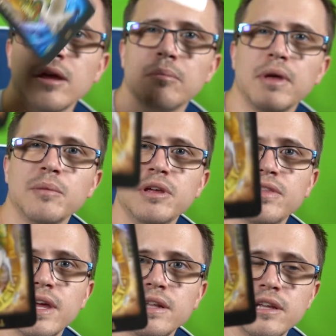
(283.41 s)
Maybe
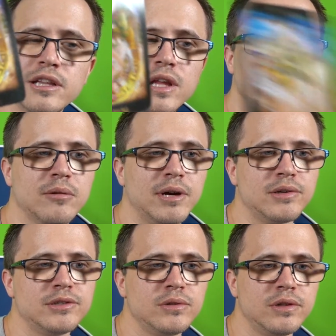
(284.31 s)
they did like
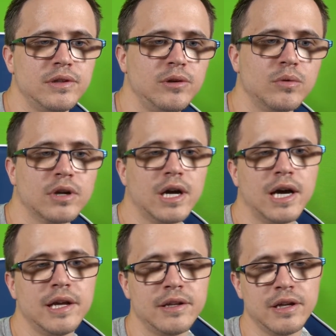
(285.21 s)
about you that you were
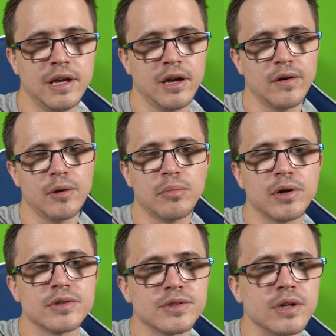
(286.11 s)
kind and a caring
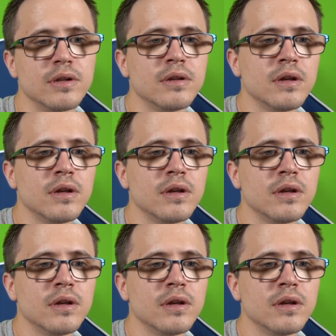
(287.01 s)
person.